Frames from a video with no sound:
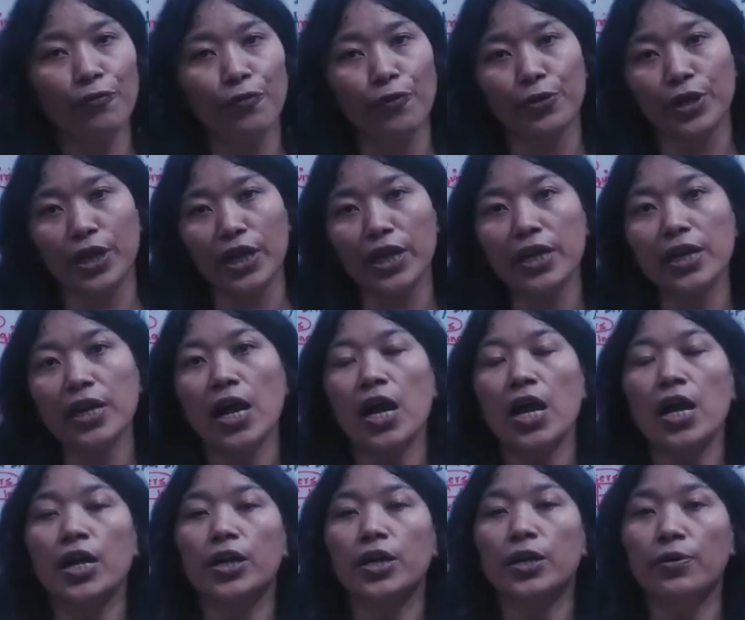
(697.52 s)
14
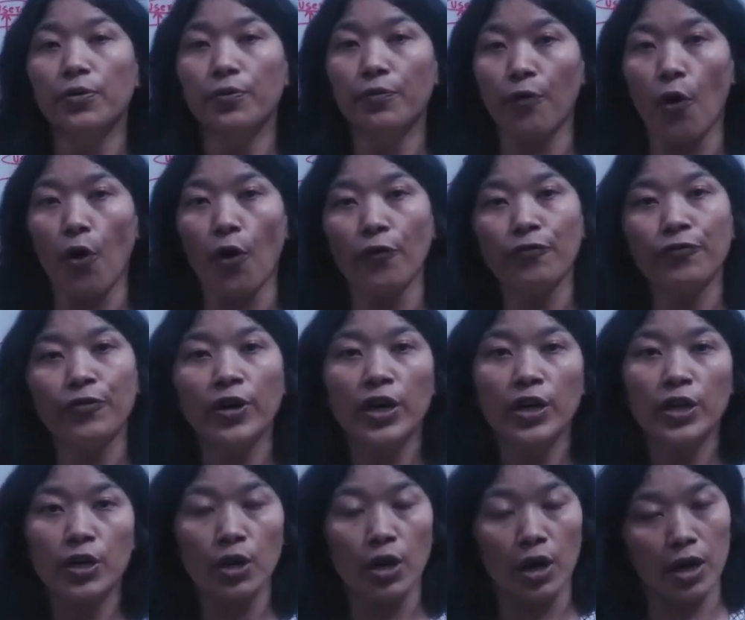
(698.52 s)
of
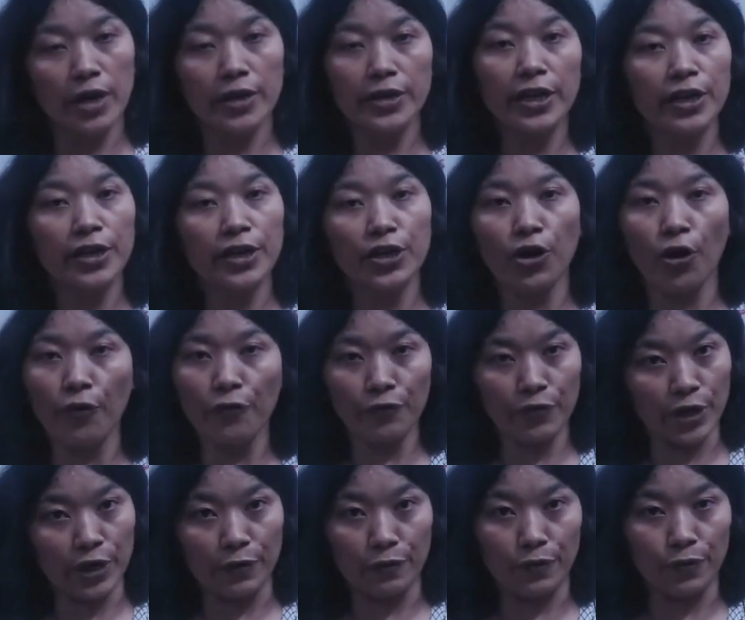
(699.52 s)
degree
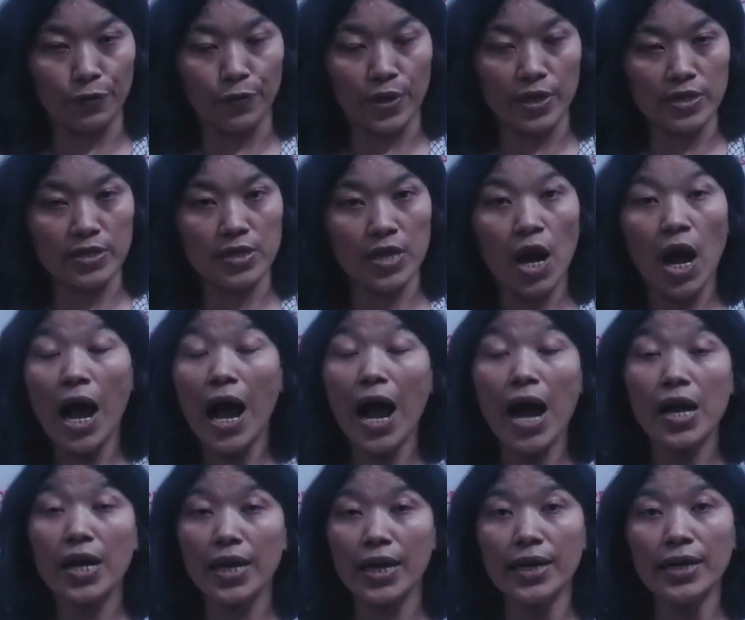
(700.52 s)
of influence.
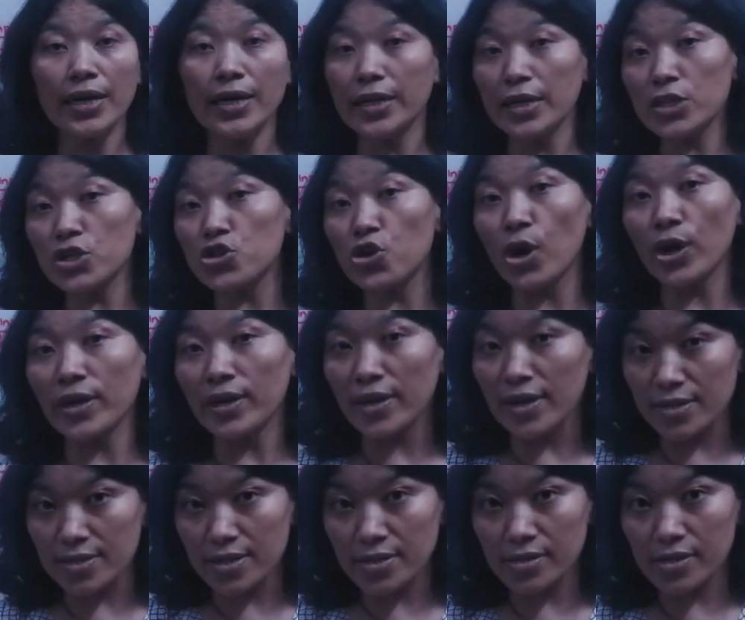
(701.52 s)
Again, it is not
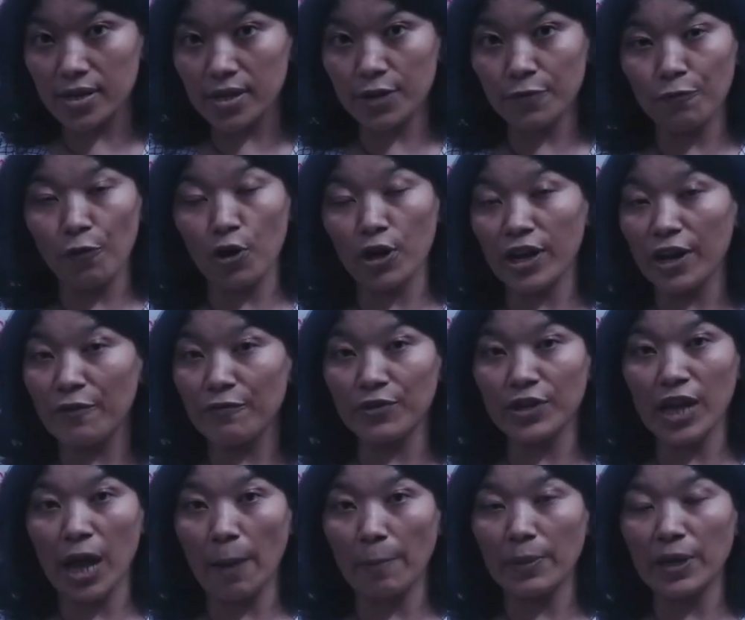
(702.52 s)
necessary for
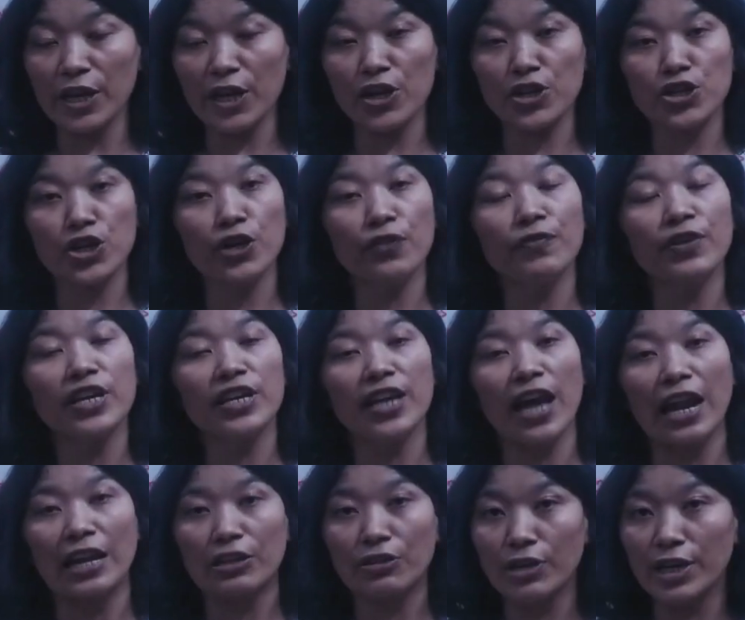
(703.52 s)
every application we
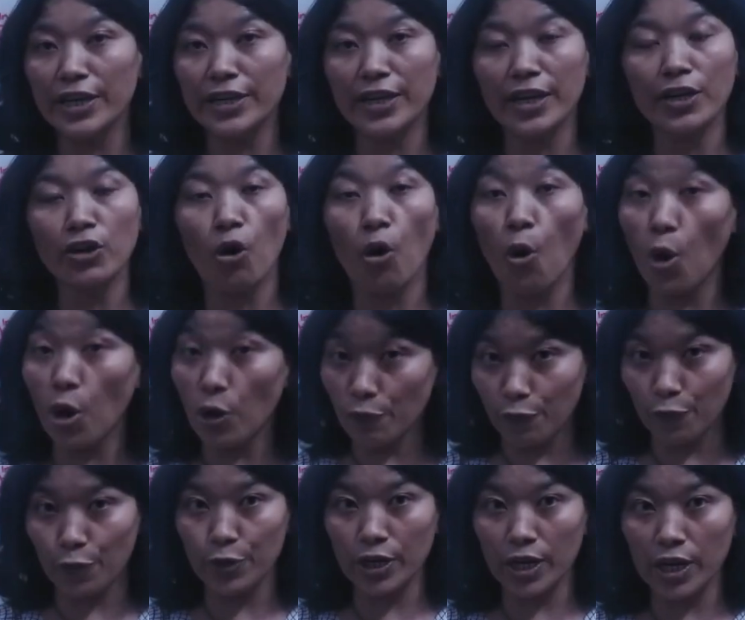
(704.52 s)
calculated all
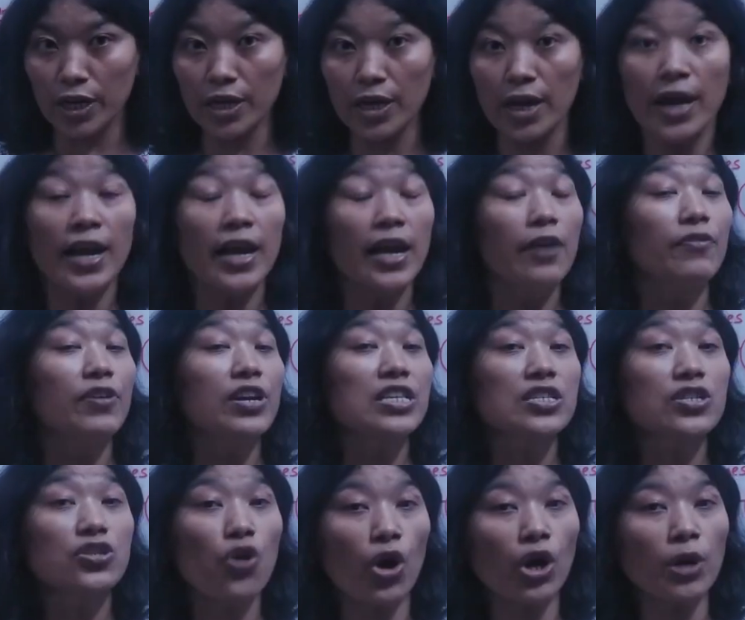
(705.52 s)
14. If it
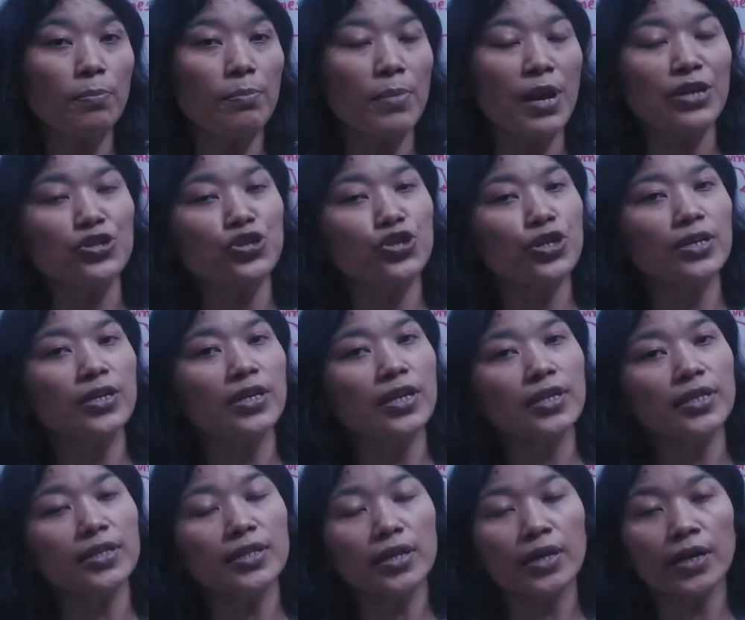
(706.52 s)
is not mentioned
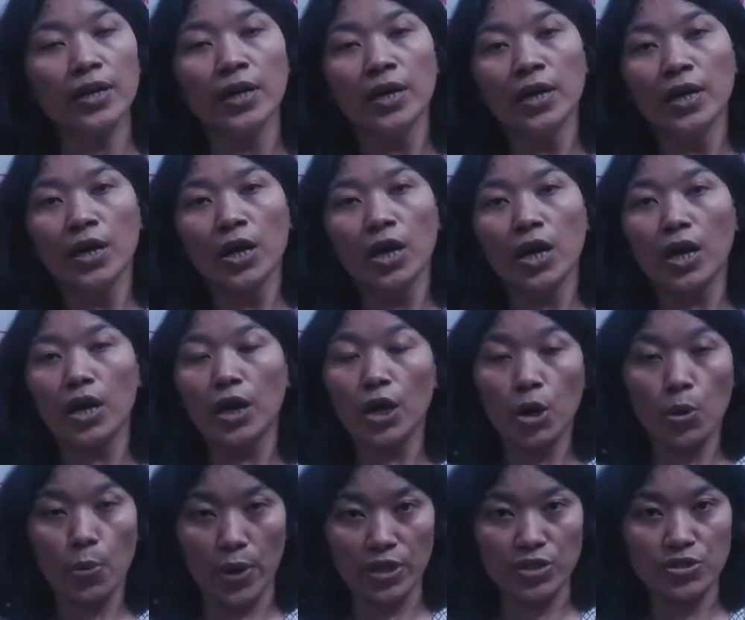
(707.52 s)
in
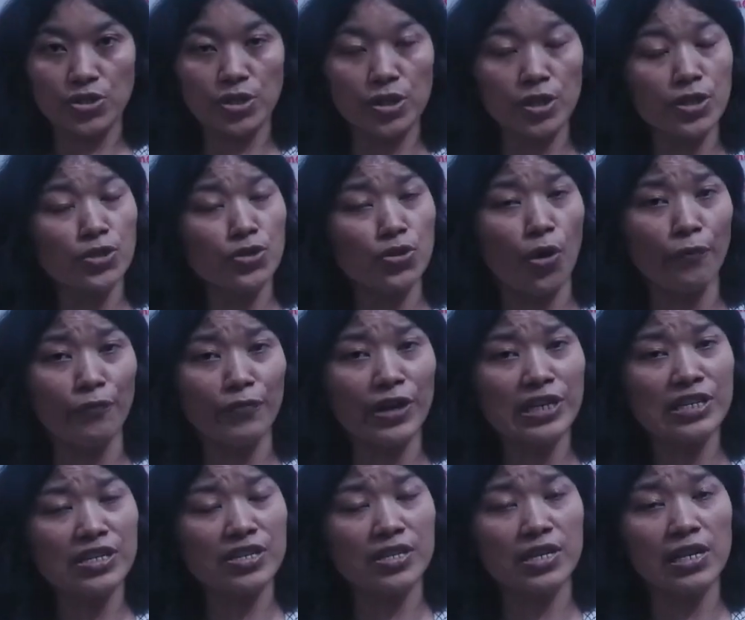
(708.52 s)
the questions,
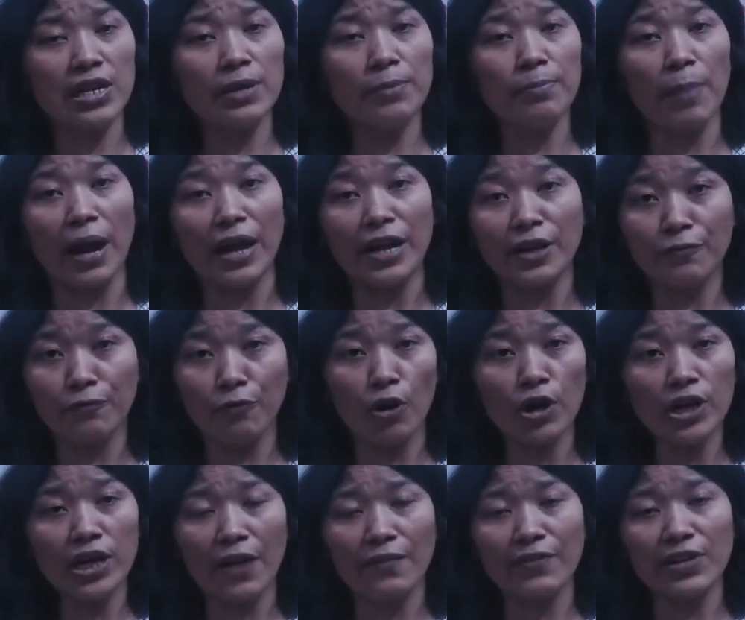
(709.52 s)
obviously by
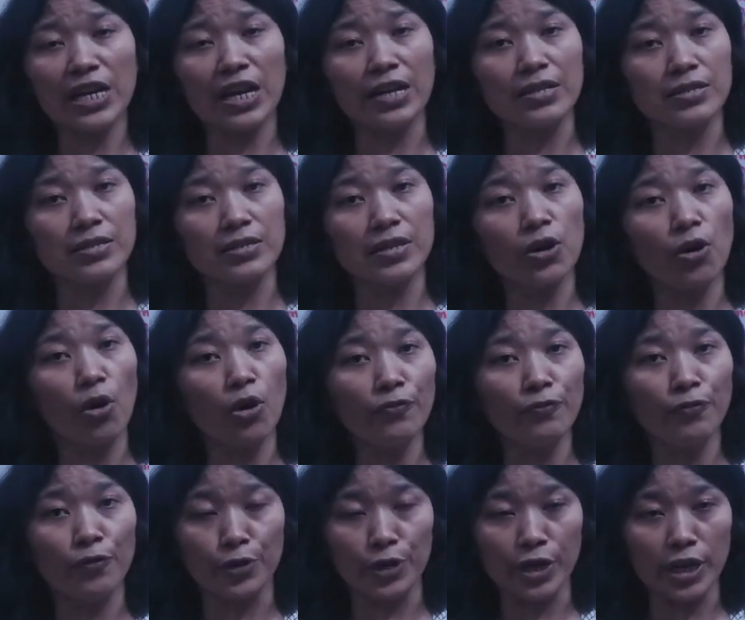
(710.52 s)
default I will consider all
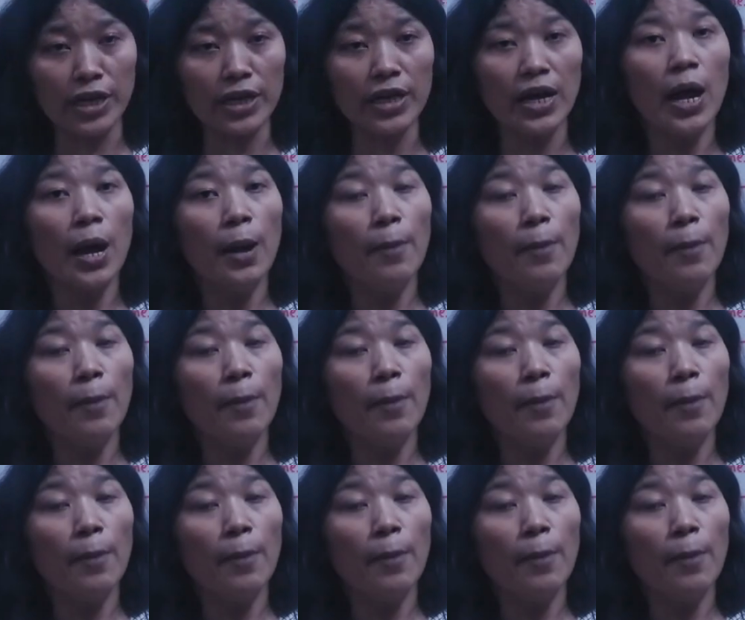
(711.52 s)
14,